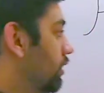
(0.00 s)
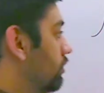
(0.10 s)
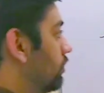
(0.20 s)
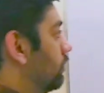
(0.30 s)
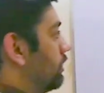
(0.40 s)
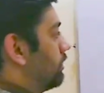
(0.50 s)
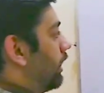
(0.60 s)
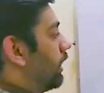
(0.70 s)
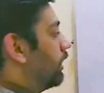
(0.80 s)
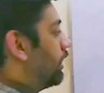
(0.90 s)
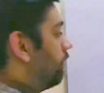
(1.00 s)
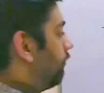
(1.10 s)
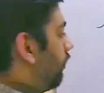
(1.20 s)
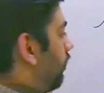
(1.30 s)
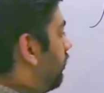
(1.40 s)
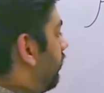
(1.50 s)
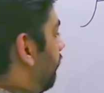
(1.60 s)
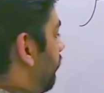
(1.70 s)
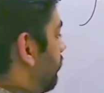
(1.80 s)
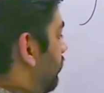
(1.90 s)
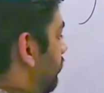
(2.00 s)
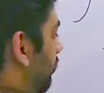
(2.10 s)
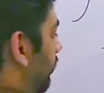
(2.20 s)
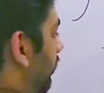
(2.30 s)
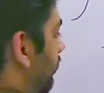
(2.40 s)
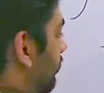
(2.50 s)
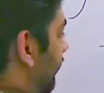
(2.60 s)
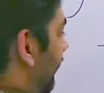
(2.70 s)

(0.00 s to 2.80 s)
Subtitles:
So the second name for frozen shoulder is